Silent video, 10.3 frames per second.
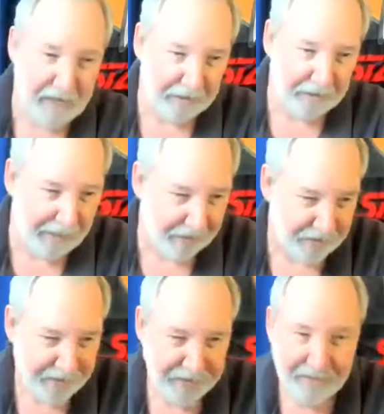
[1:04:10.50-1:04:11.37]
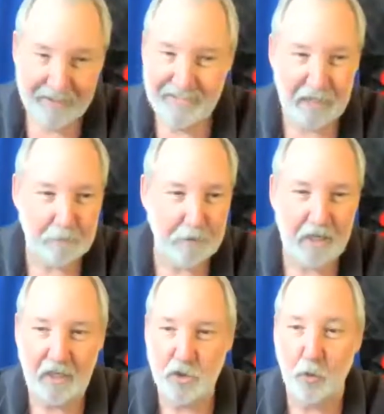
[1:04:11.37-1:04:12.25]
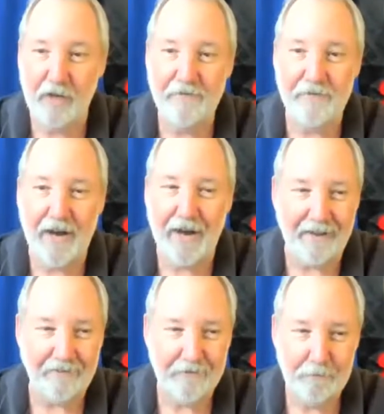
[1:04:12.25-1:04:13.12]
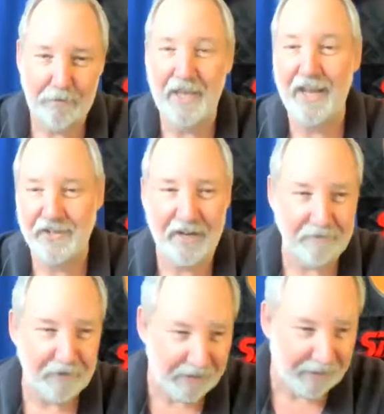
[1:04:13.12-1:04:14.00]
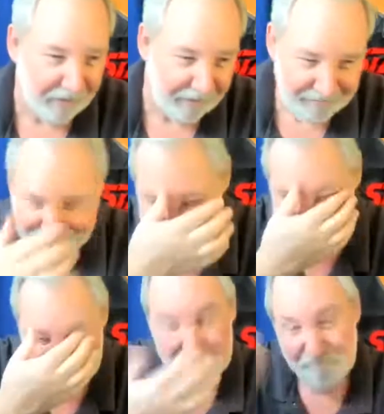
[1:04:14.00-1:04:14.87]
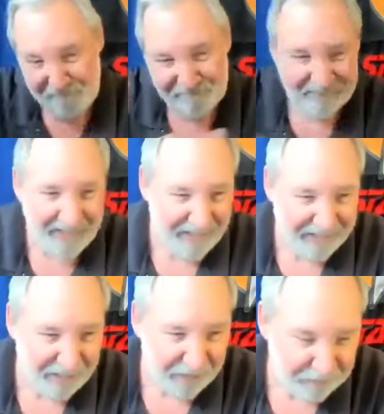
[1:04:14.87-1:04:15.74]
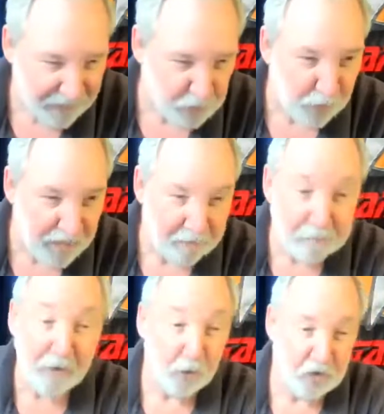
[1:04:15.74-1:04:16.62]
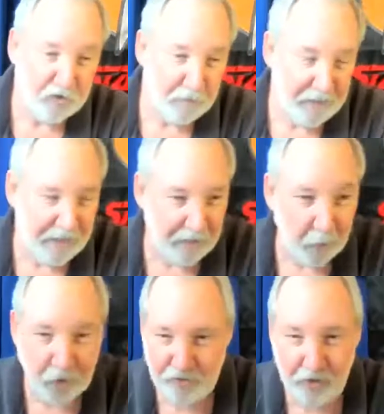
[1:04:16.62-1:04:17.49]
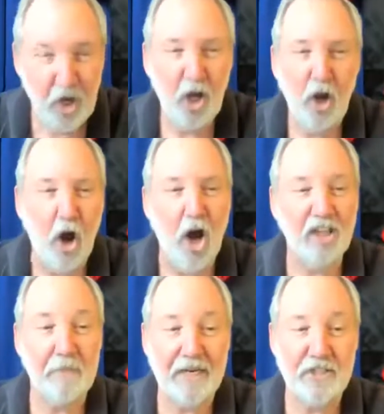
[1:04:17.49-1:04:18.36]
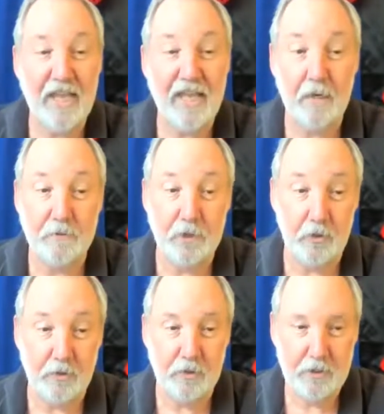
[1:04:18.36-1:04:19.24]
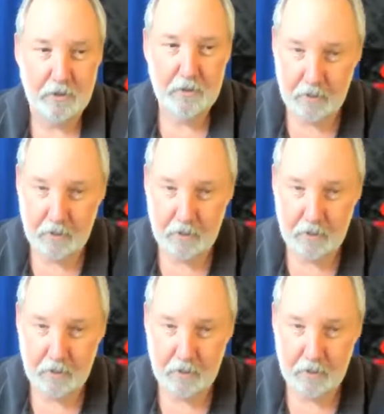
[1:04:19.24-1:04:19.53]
mail out TP25, P H I V E. Yeah, I know it's weak, but it works for me and it works for all of my stand up students